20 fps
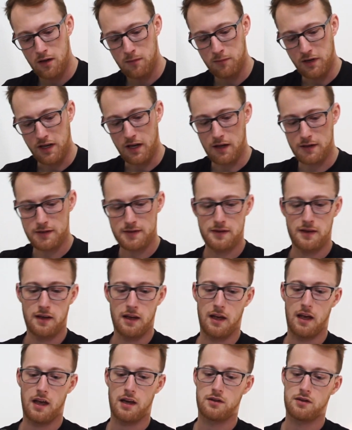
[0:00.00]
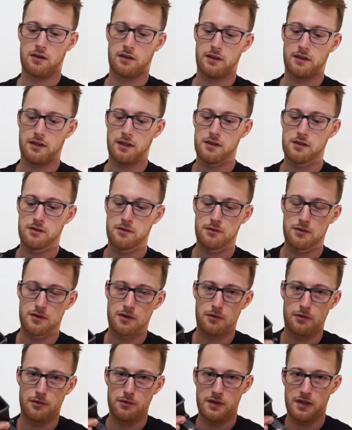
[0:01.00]
because actually these two
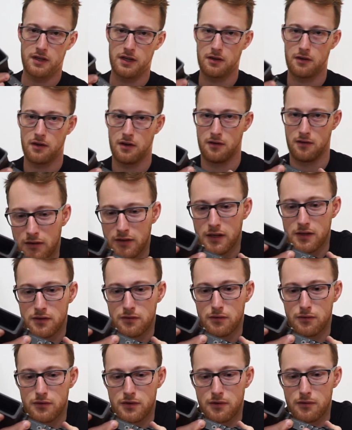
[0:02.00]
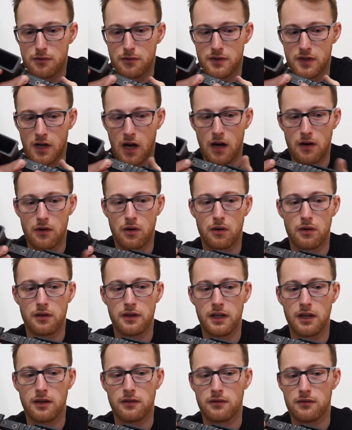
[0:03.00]
screws here, these two screws are
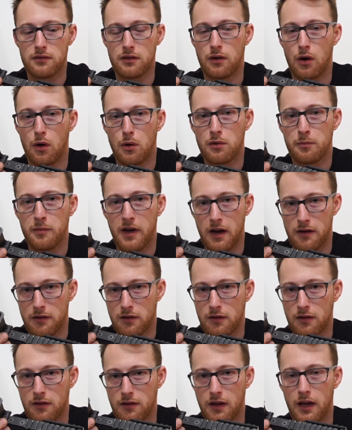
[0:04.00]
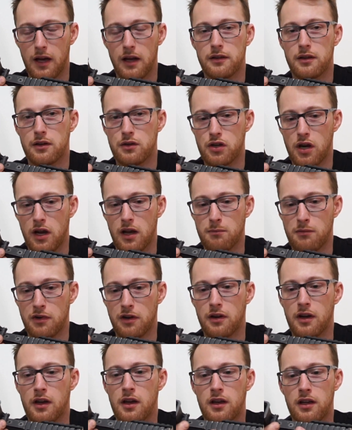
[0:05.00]
holding the whole barrel and the
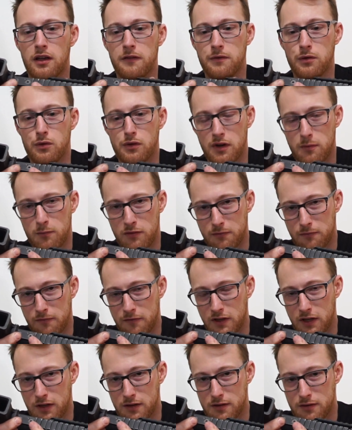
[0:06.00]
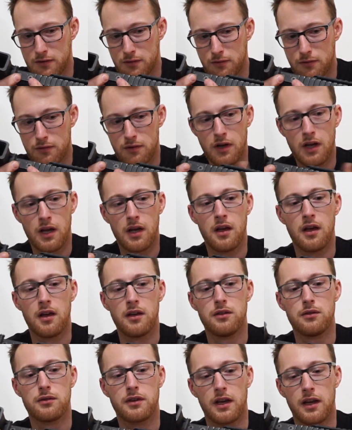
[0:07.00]
chamber. If you remove these two,
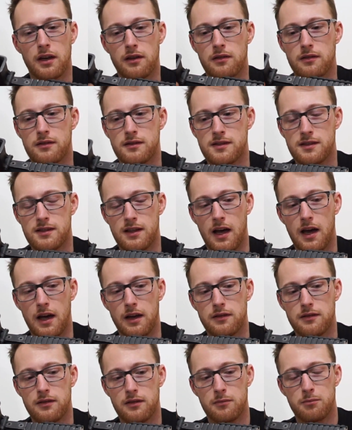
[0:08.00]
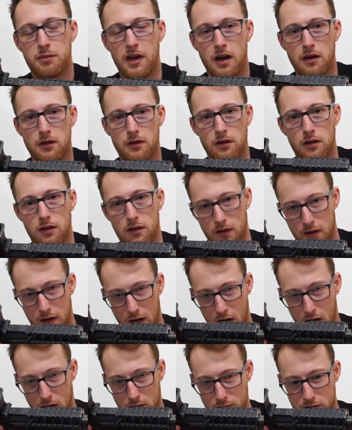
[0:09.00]
you can slide the barrel
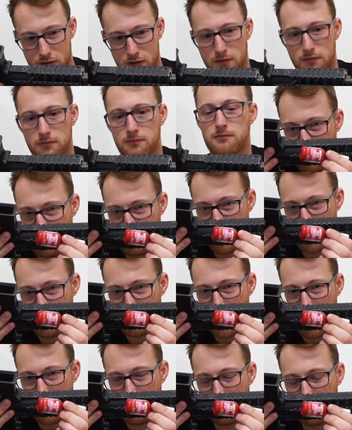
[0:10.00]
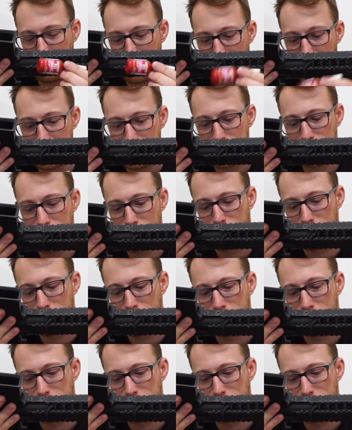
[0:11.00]
out. One drop of this